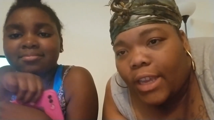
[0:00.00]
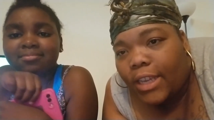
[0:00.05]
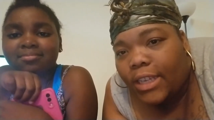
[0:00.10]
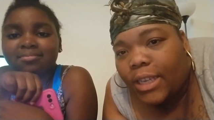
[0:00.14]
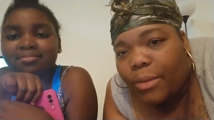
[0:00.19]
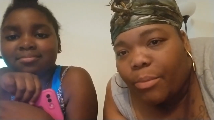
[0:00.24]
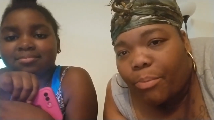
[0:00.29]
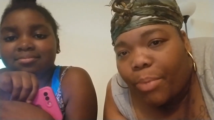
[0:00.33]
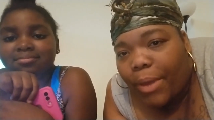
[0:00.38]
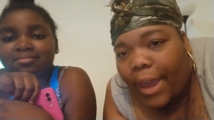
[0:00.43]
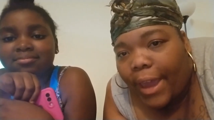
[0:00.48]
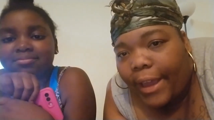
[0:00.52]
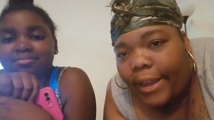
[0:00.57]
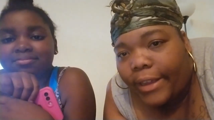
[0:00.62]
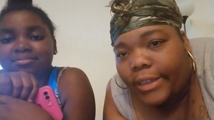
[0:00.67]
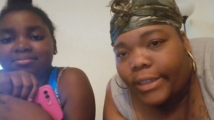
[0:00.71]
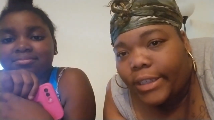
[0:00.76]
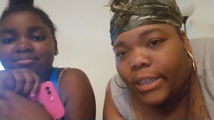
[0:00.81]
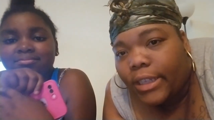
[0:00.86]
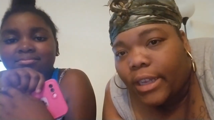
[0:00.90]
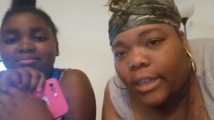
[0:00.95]
Speaker 1: She bakes.
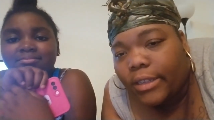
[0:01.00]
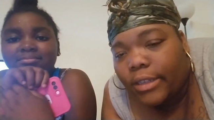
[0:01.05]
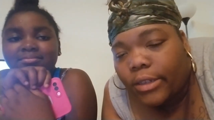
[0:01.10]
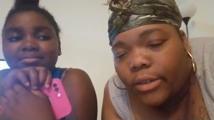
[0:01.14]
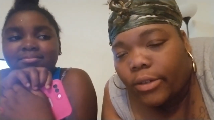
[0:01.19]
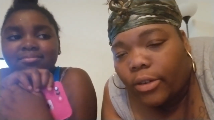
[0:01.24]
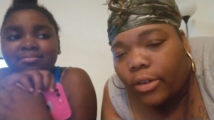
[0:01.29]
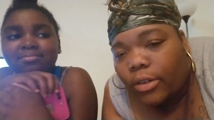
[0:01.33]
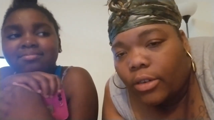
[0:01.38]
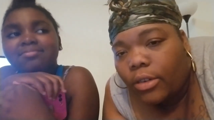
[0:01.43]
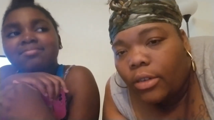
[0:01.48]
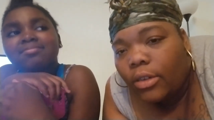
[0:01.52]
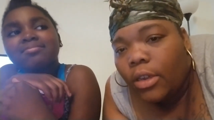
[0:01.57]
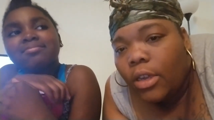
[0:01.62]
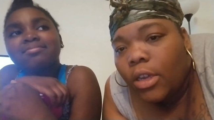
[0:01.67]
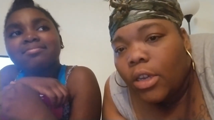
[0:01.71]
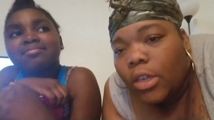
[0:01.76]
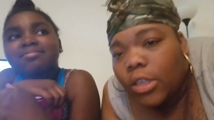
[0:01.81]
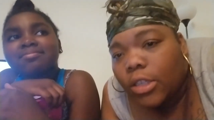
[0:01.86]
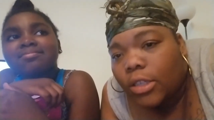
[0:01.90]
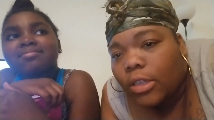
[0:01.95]
She does it all.
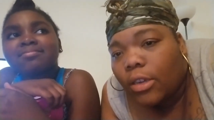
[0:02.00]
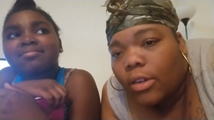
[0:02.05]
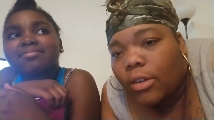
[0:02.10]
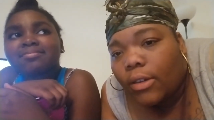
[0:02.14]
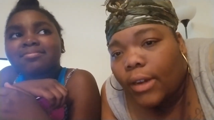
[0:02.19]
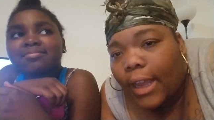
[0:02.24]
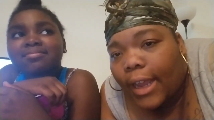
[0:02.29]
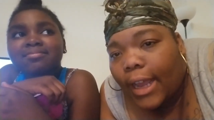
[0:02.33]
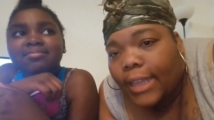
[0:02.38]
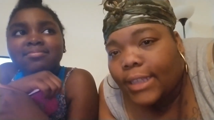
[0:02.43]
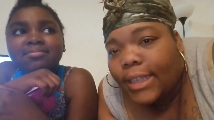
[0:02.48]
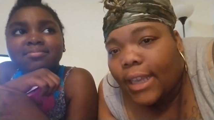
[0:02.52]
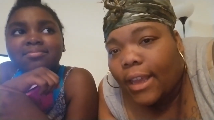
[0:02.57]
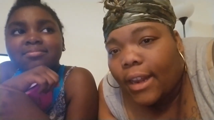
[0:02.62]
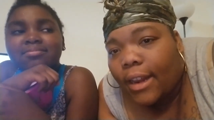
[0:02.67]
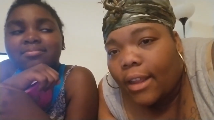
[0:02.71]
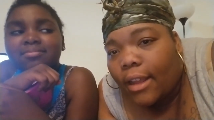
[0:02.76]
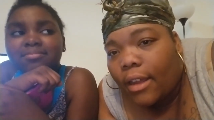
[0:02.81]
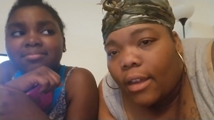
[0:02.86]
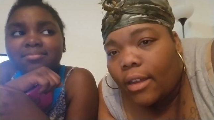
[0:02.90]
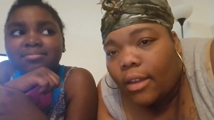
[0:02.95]
So, like I said,
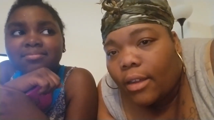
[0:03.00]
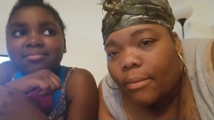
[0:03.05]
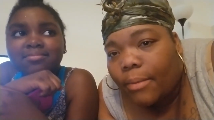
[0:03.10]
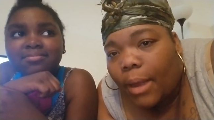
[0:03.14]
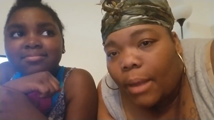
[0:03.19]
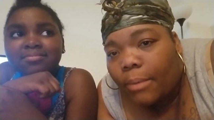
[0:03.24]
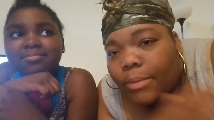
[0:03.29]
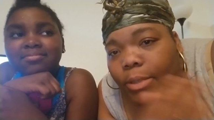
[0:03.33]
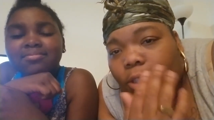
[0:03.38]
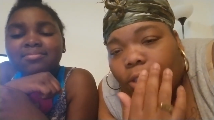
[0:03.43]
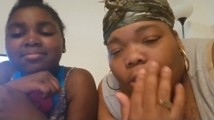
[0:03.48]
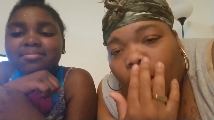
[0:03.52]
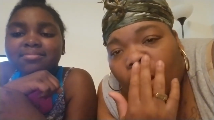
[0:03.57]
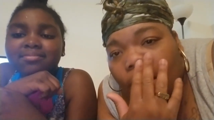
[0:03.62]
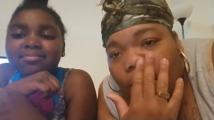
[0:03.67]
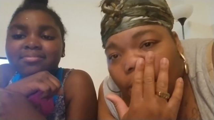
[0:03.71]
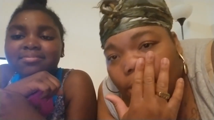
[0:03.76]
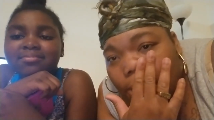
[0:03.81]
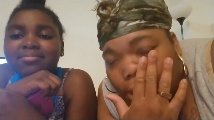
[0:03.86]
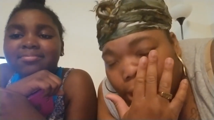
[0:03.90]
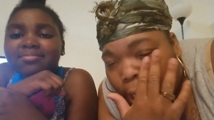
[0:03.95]
um, I'm starting
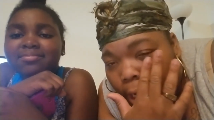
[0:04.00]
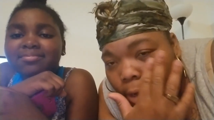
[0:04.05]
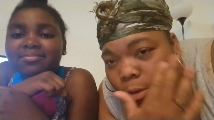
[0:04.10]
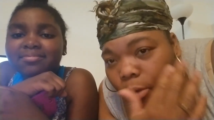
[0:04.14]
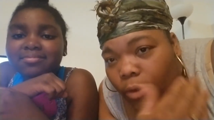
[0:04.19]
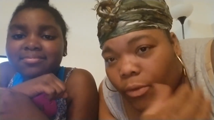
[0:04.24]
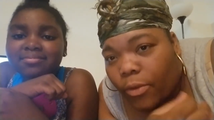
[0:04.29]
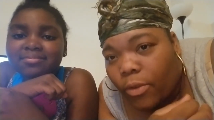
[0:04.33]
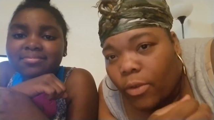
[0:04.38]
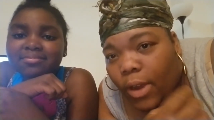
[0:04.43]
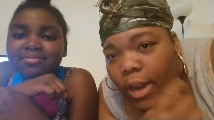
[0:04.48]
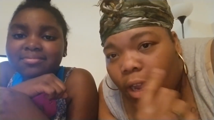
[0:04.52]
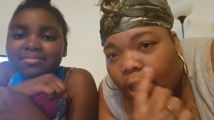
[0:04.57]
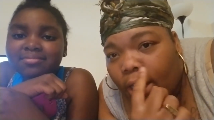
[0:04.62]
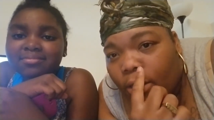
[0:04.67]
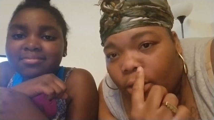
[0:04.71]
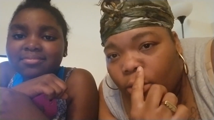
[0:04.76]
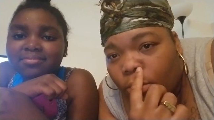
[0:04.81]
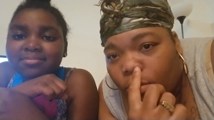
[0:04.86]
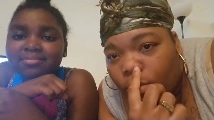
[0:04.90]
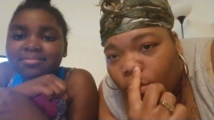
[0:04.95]
her channel off. Oh, I got a
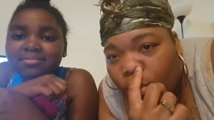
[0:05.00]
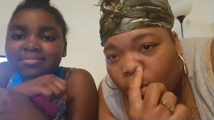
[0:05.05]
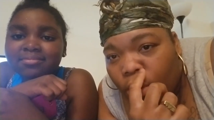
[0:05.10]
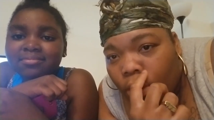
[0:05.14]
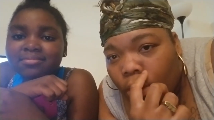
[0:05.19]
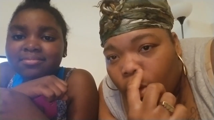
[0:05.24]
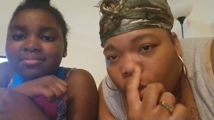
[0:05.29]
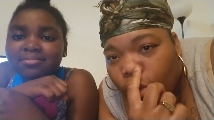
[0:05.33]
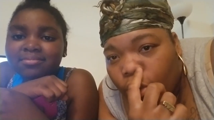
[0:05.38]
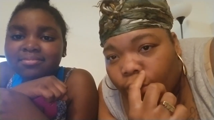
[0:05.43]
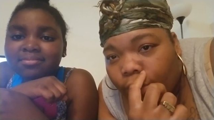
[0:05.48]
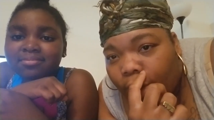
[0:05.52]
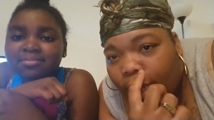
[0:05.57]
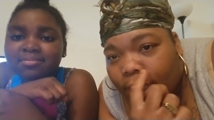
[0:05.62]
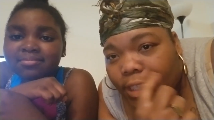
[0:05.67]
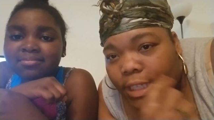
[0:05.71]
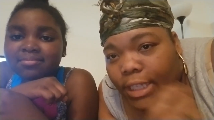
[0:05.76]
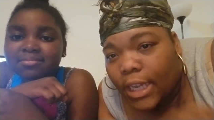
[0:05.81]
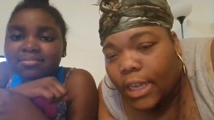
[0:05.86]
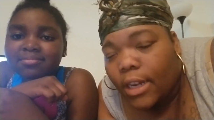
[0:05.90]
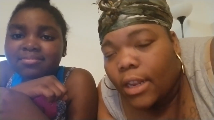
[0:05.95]
little dry
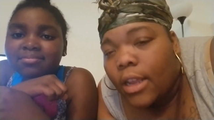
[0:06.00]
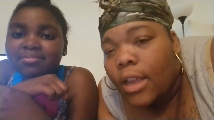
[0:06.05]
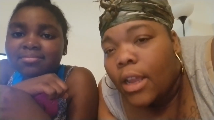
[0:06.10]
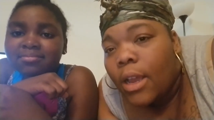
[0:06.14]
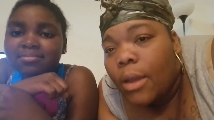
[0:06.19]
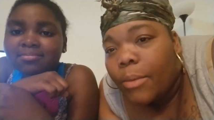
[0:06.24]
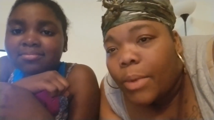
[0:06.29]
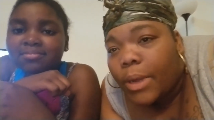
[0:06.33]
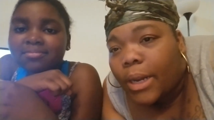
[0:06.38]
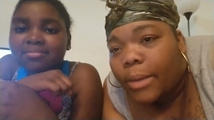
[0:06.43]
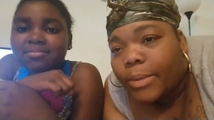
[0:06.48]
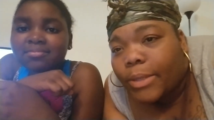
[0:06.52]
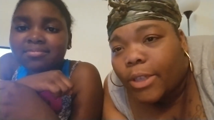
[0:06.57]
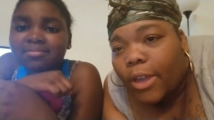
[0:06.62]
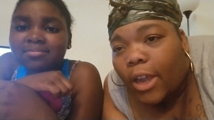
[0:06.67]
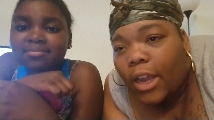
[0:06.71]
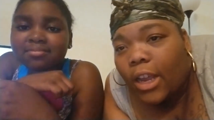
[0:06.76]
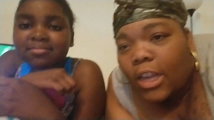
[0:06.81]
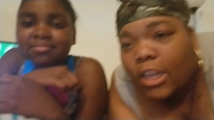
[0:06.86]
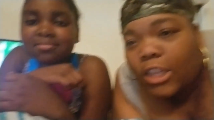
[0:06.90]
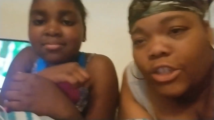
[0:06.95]
skin. But I'm
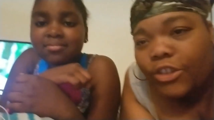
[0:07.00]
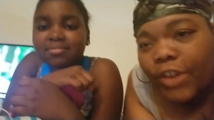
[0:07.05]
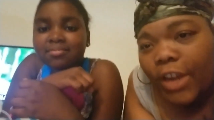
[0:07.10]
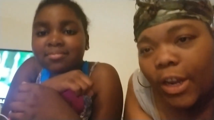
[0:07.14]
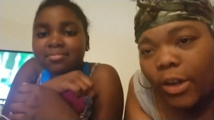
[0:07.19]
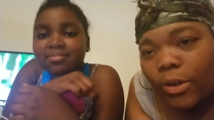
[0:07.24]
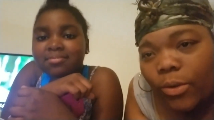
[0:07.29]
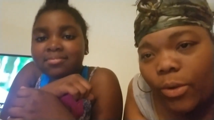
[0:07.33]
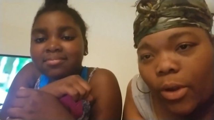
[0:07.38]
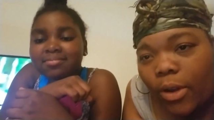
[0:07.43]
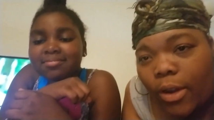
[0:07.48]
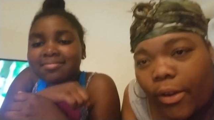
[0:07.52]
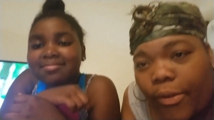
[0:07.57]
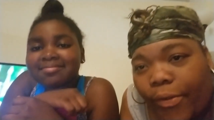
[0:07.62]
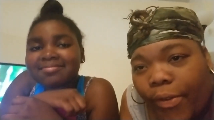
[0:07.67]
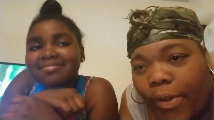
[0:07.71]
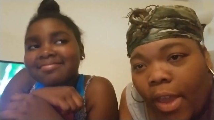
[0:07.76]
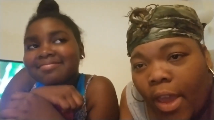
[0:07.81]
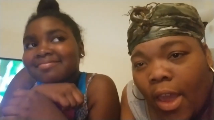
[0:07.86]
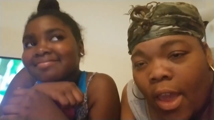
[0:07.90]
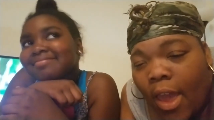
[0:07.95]
starting her channel off.
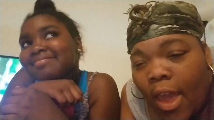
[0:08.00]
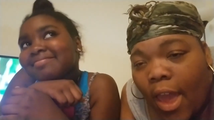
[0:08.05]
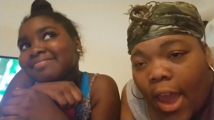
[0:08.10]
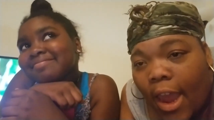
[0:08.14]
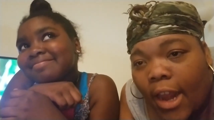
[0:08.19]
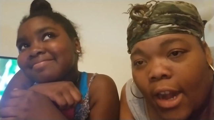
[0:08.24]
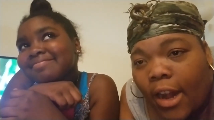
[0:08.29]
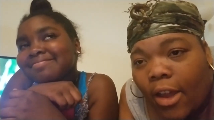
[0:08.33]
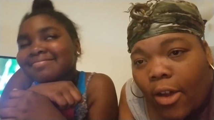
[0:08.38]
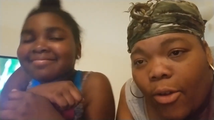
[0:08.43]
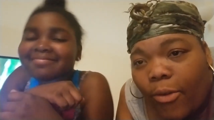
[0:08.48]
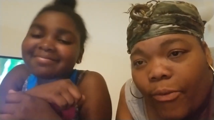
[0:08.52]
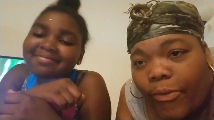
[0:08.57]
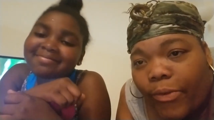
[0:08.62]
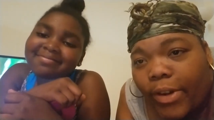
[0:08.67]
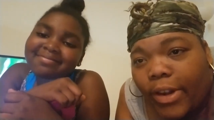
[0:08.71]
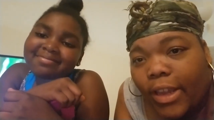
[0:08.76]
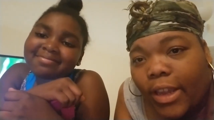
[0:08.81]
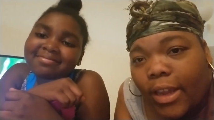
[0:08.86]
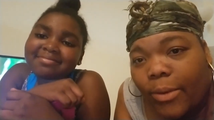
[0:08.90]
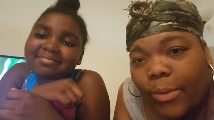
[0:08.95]
And
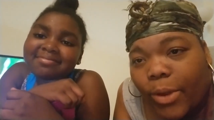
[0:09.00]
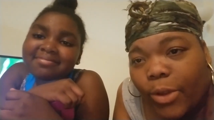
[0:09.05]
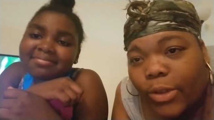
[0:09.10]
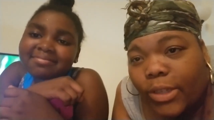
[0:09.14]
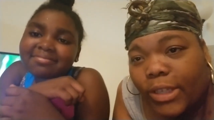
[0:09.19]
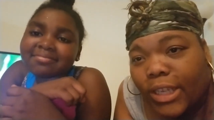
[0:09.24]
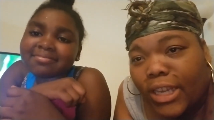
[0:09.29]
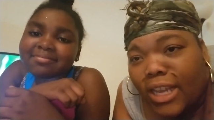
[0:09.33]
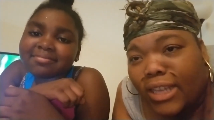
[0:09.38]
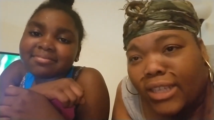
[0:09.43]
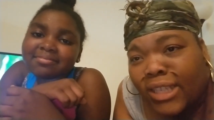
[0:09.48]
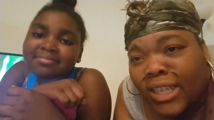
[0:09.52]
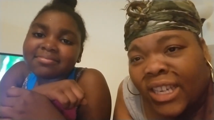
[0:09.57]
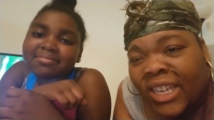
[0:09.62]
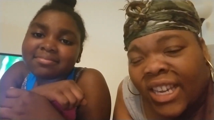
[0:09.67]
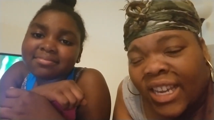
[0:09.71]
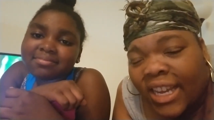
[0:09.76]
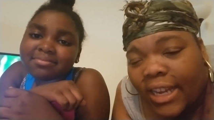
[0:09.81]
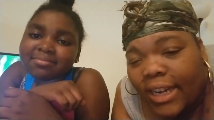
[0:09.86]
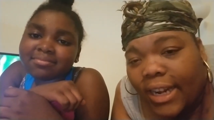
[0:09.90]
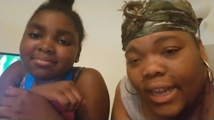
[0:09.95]
hopefully, when you see us
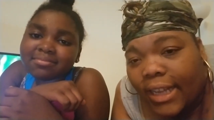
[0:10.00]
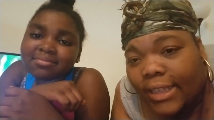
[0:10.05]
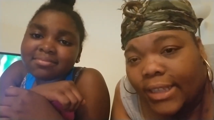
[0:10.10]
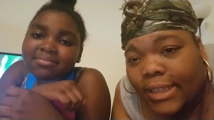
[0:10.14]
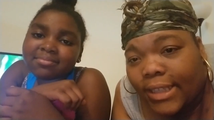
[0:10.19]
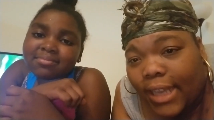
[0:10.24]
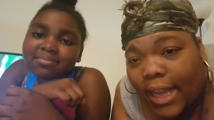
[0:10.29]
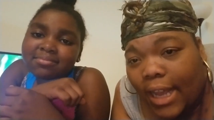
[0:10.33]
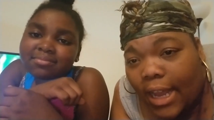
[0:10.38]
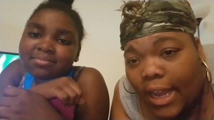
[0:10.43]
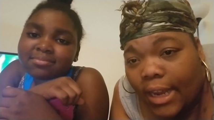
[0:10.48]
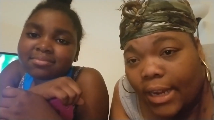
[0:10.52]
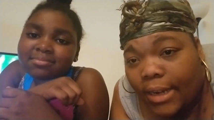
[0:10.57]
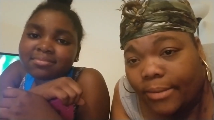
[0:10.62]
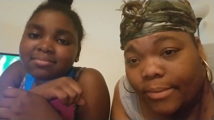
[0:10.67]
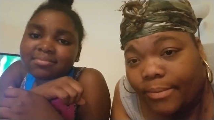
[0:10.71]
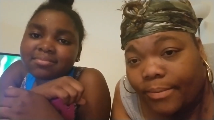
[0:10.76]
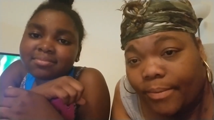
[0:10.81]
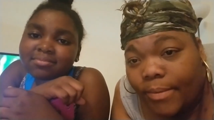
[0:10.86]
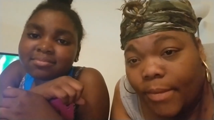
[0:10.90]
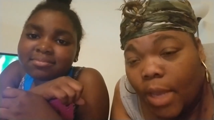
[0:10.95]
again next time,
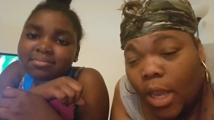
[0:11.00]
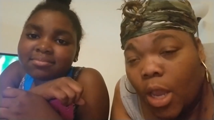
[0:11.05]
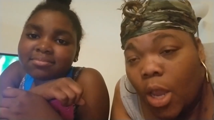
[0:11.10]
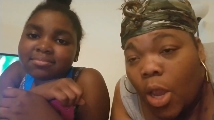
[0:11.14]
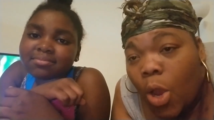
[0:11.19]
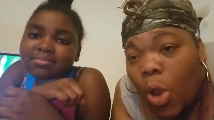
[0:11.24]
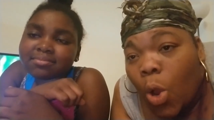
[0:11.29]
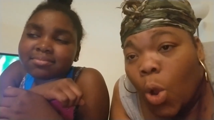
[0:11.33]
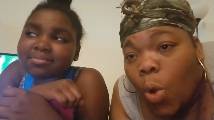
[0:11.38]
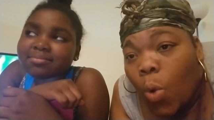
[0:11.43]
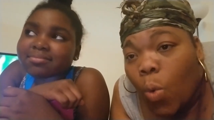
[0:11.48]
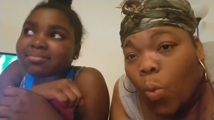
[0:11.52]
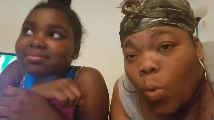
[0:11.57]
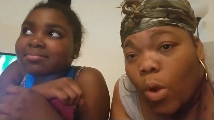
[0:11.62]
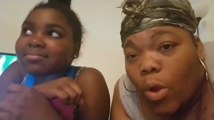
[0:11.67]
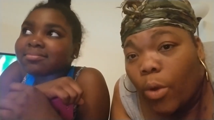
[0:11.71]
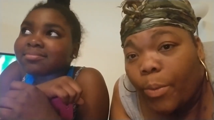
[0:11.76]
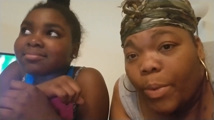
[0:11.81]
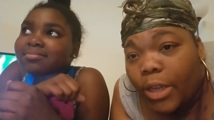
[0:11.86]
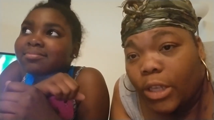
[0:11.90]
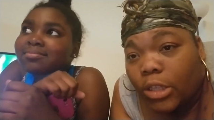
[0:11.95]
we'll
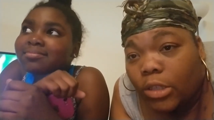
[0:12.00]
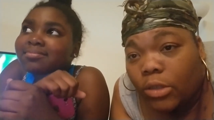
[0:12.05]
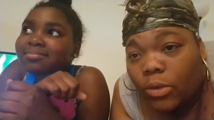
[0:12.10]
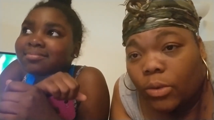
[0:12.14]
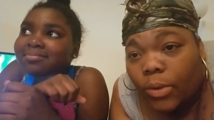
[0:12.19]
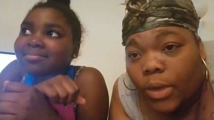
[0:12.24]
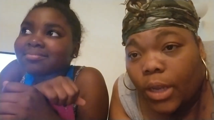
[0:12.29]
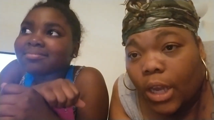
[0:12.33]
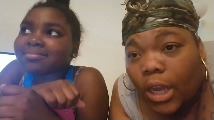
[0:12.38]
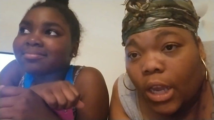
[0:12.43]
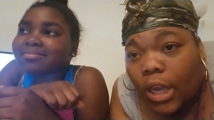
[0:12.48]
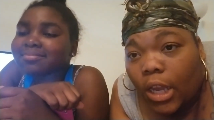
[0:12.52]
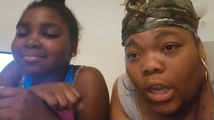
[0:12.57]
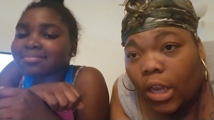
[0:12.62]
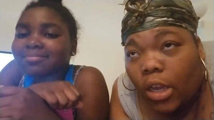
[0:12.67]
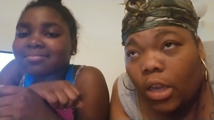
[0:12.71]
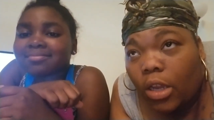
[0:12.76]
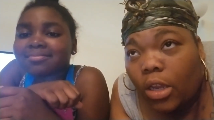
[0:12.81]
be doing